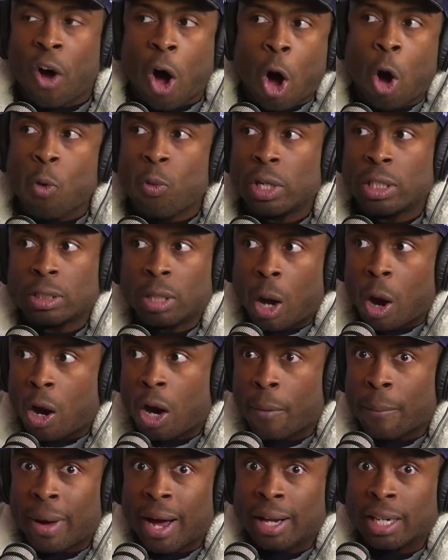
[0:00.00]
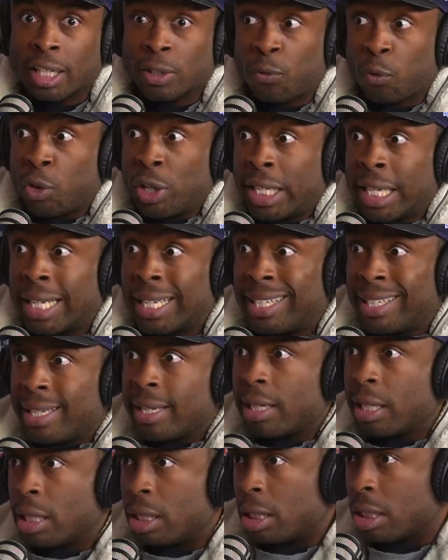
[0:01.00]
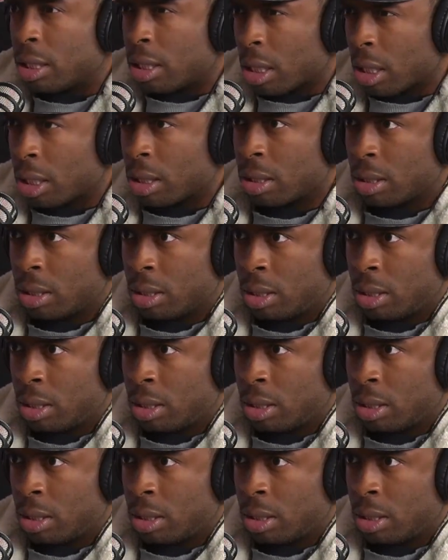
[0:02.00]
all we talk about is freaking killing each other?